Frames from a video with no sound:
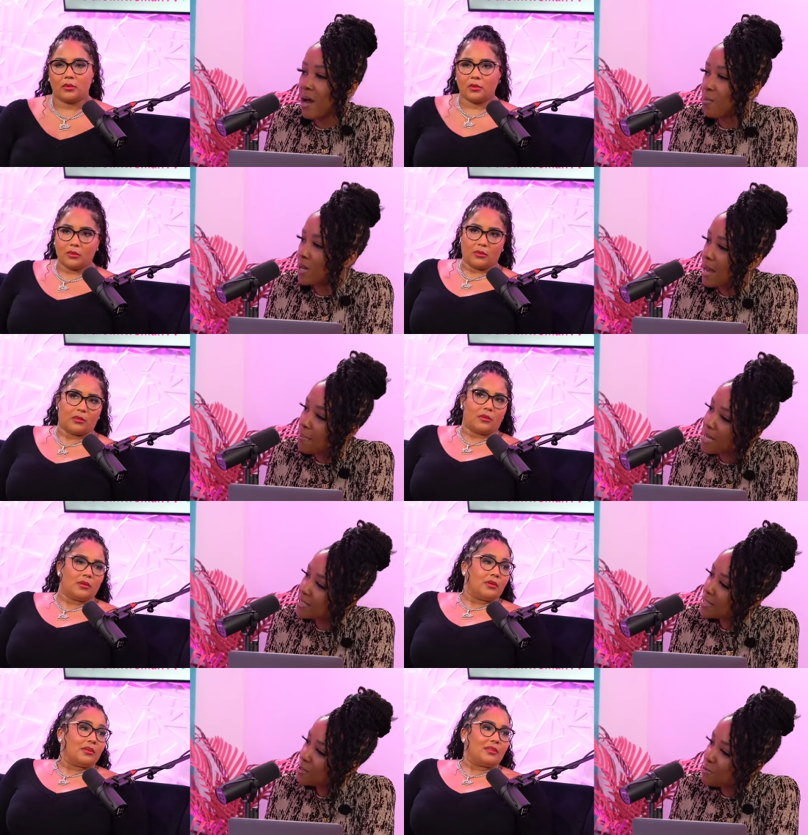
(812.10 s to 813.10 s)
Speaker 1: out what I'm about
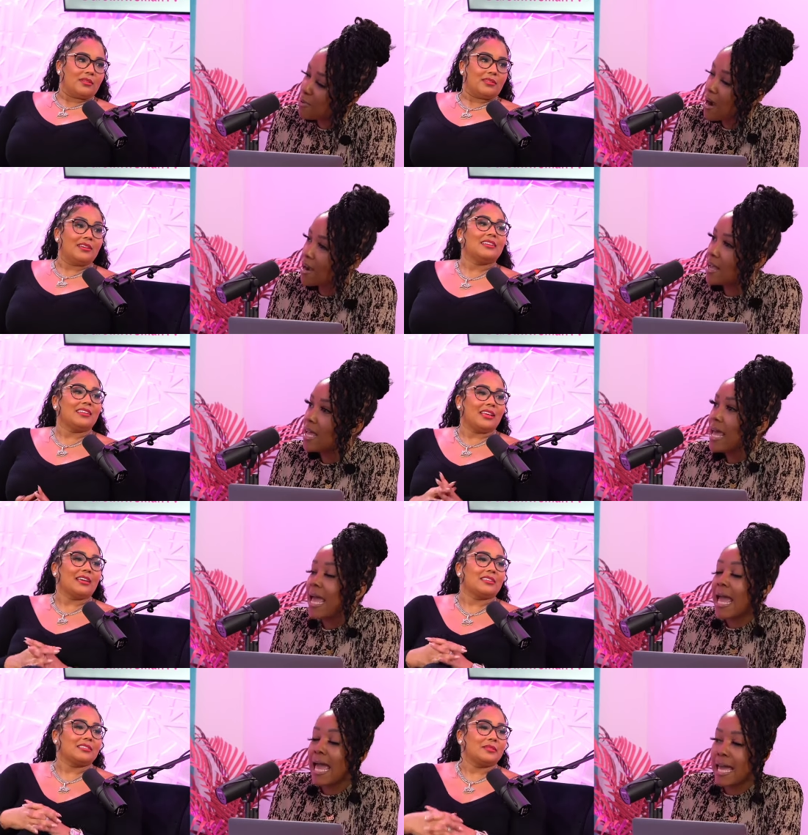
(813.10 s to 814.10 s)
to do part.
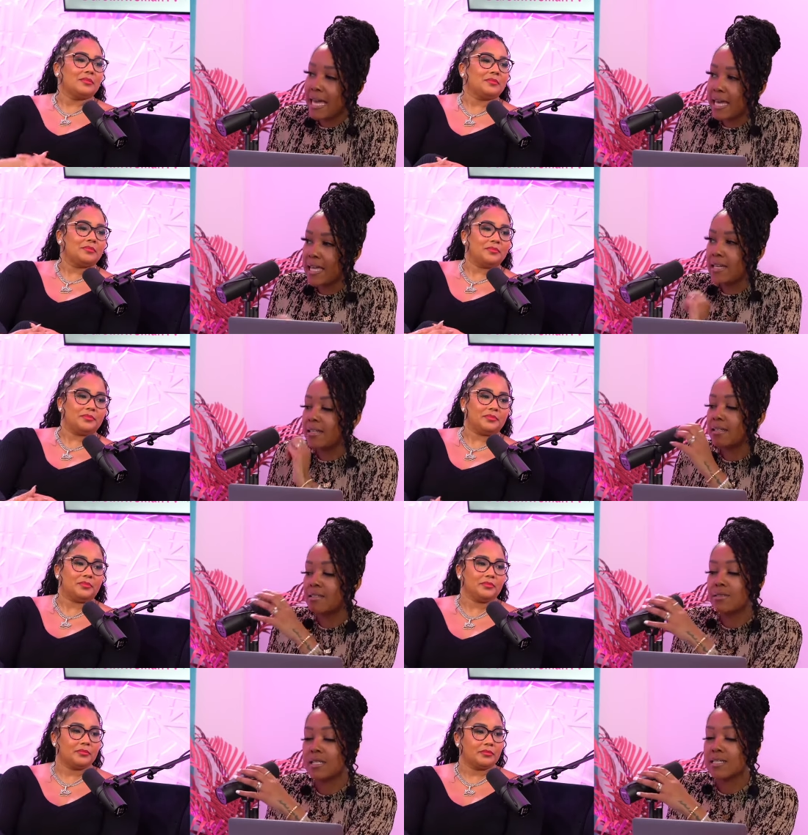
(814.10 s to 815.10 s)
Yes. And
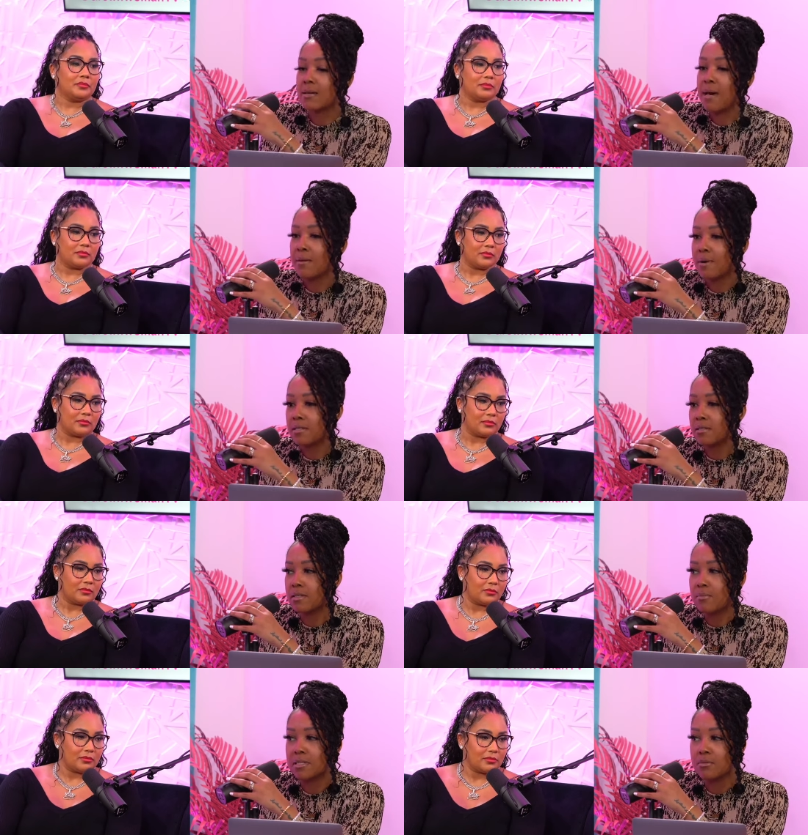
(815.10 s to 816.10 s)
you said somebody personal, so
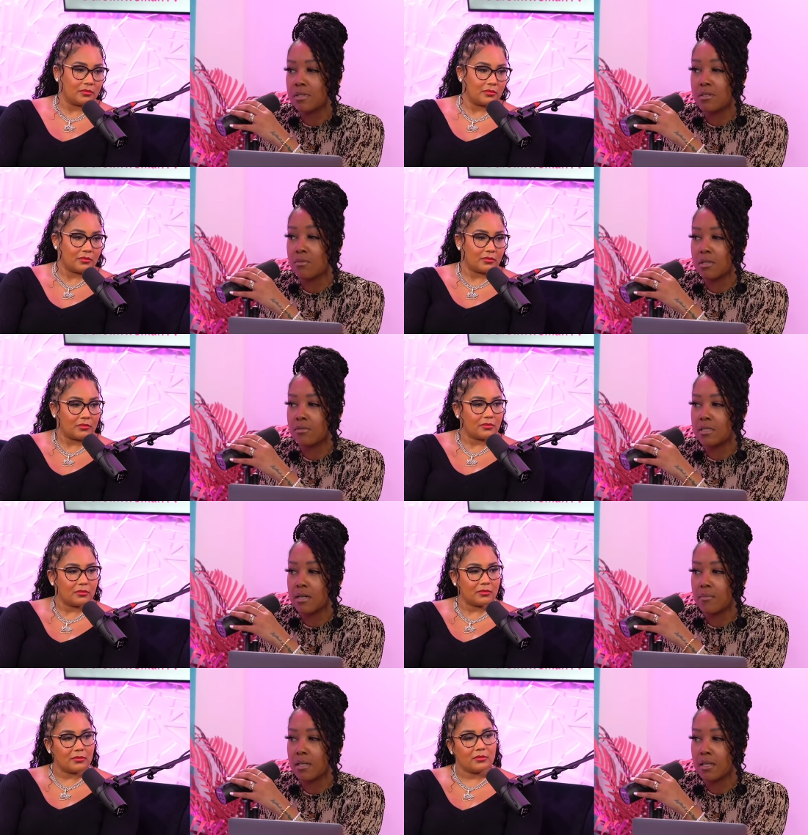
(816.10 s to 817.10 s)
I'm assuming you don't really want to talk
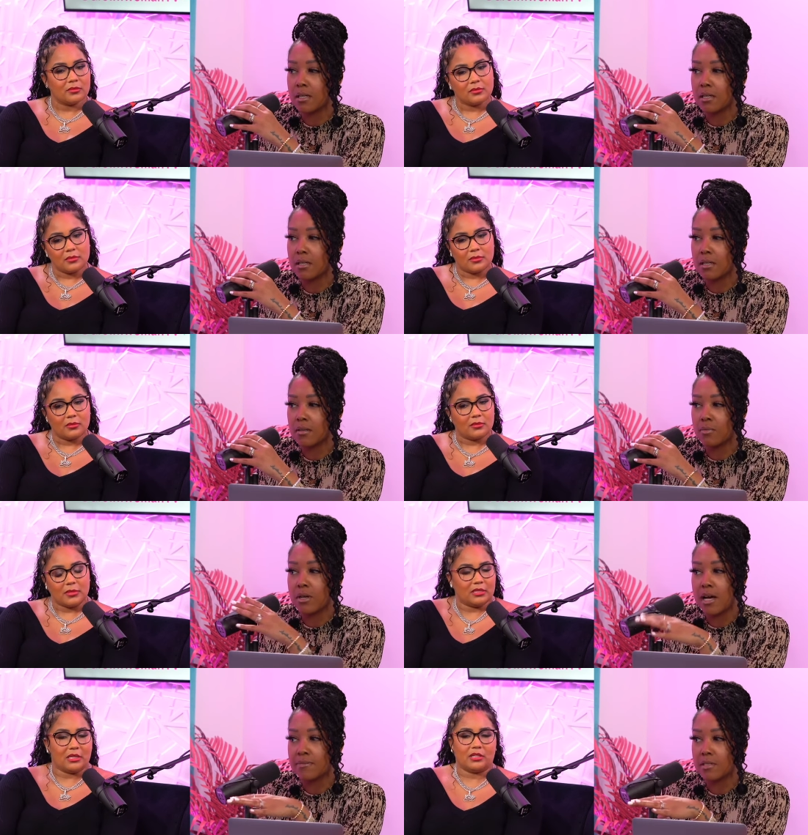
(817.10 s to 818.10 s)
about that. We don't
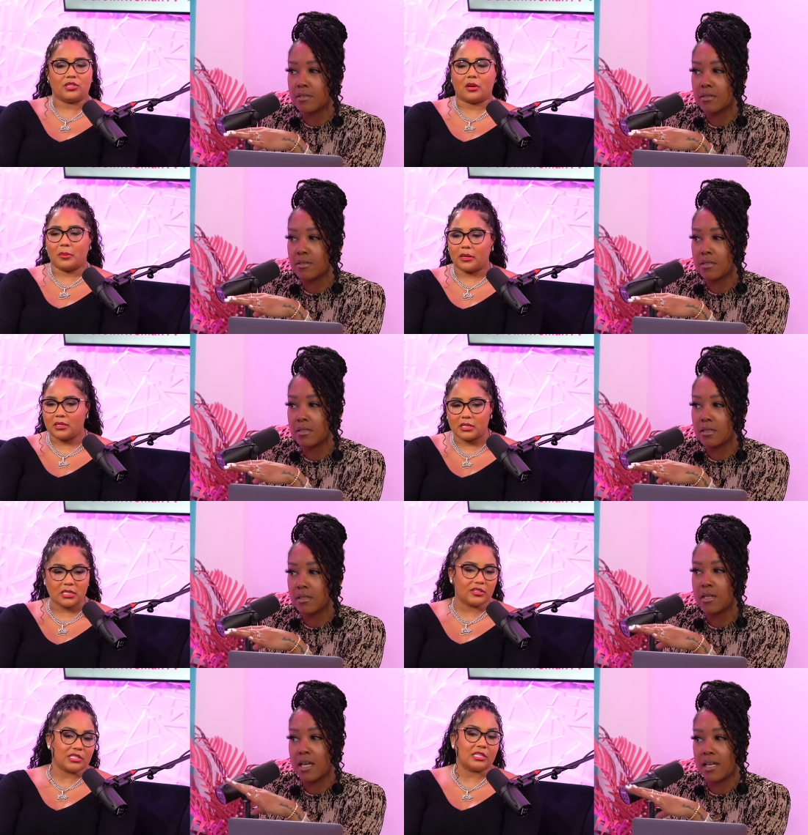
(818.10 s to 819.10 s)
have nothing
Speaker 2: to. to. talk about. It doesn't
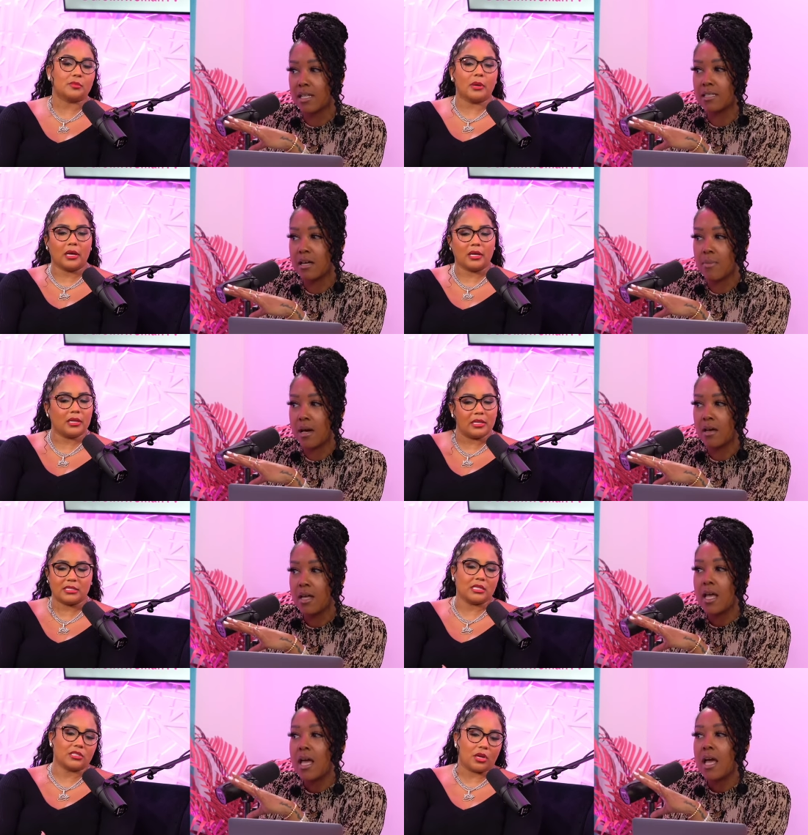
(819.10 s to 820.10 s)
exist, but it's
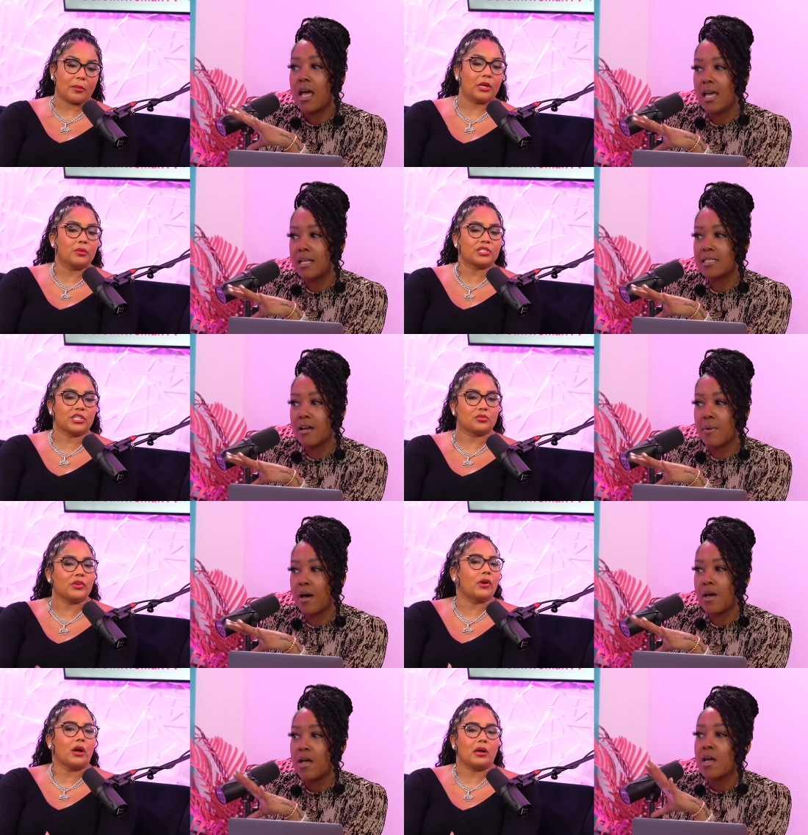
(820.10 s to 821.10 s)
nothing to talk about. Ain't it was just about.
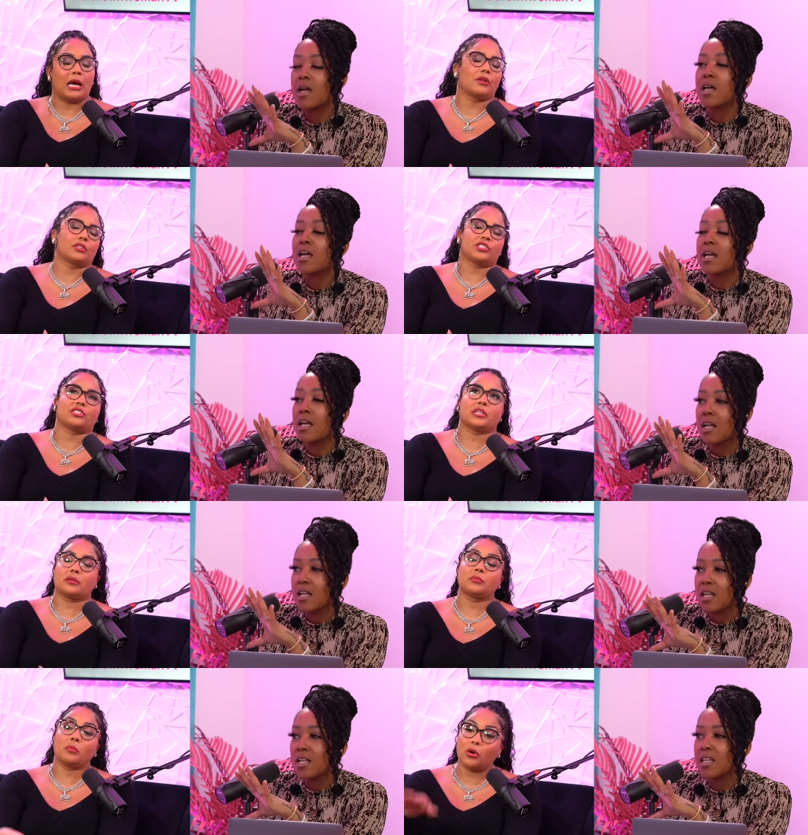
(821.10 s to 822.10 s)
we've all. I don't just say
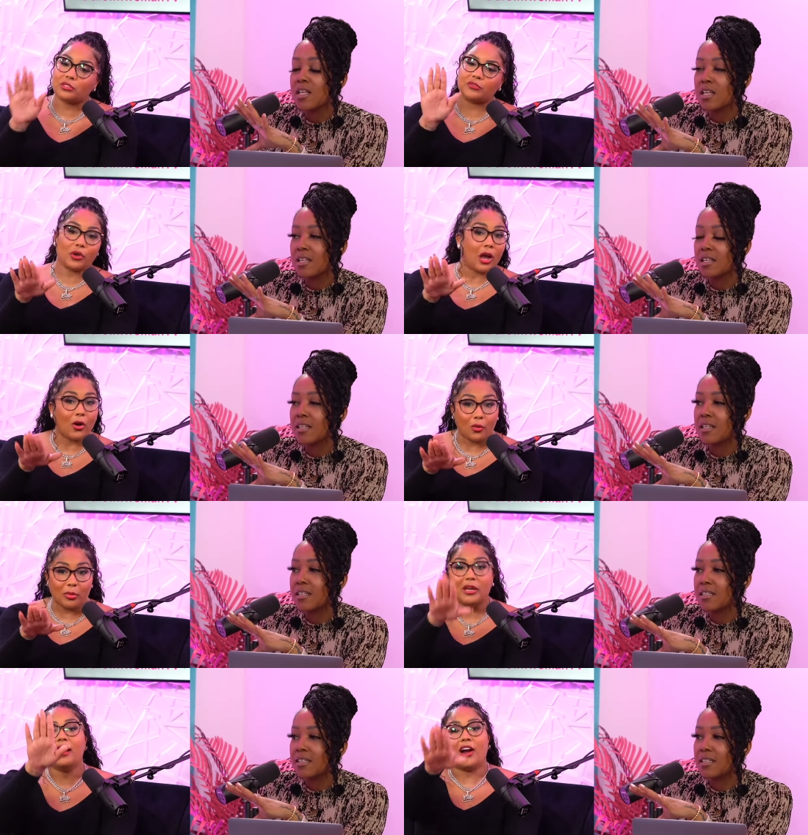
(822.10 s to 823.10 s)
most of you. I hope
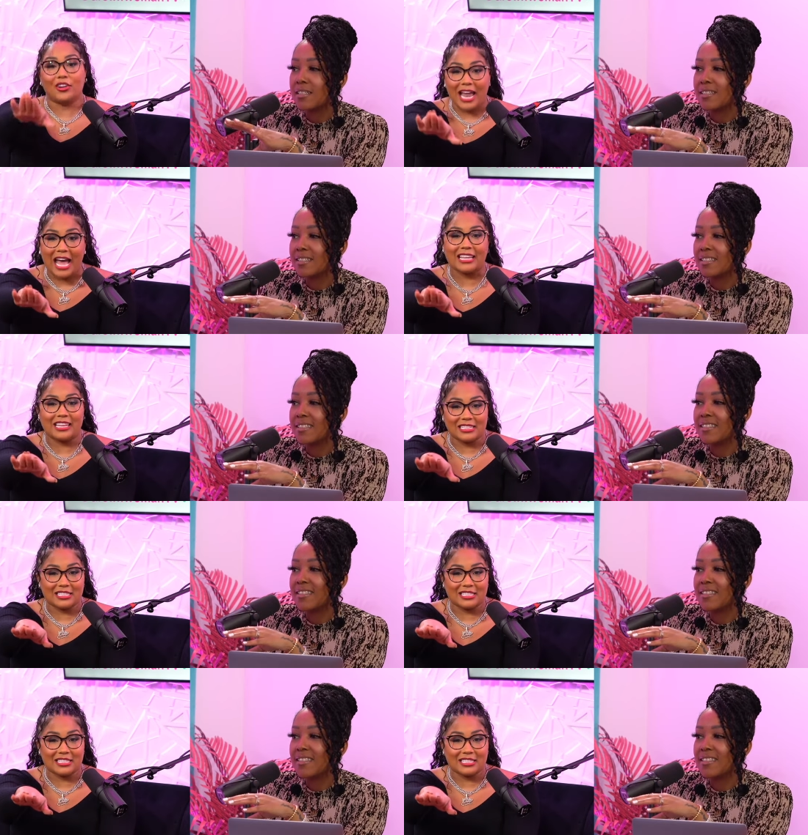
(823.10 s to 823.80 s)
are not in that